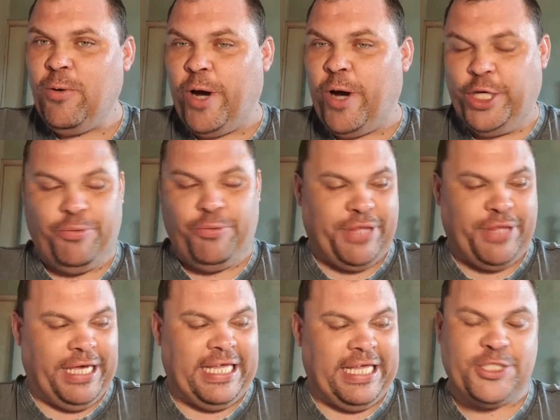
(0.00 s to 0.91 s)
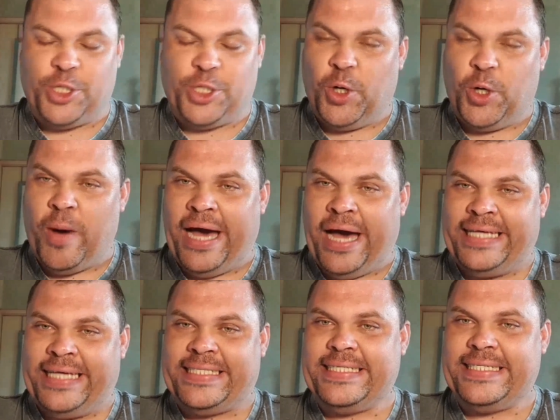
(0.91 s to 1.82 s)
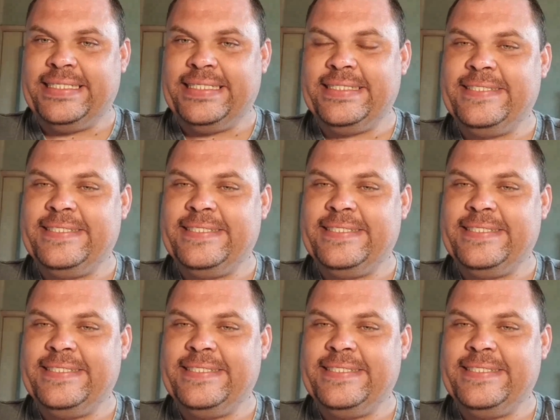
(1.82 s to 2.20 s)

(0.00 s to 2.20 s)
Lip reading: What are you thinking score-wise?